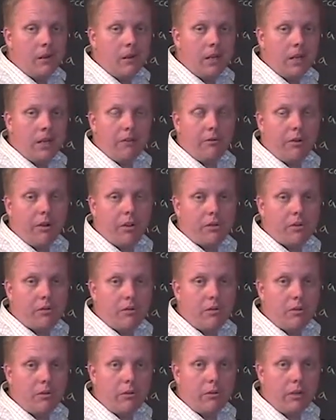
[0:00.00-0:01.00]
It falls
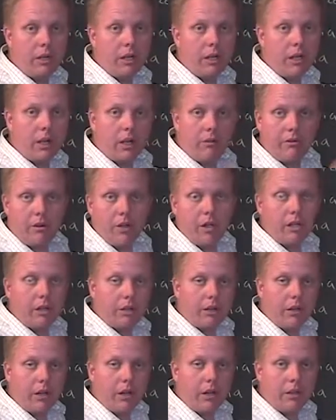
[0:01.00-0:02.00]
through and I fall on
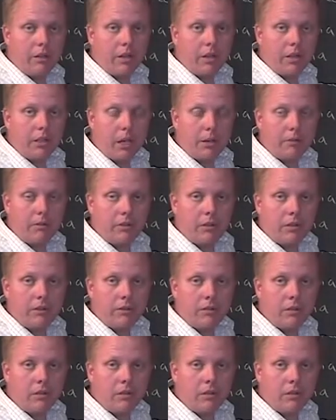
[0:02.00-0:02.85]
the ground on top of it.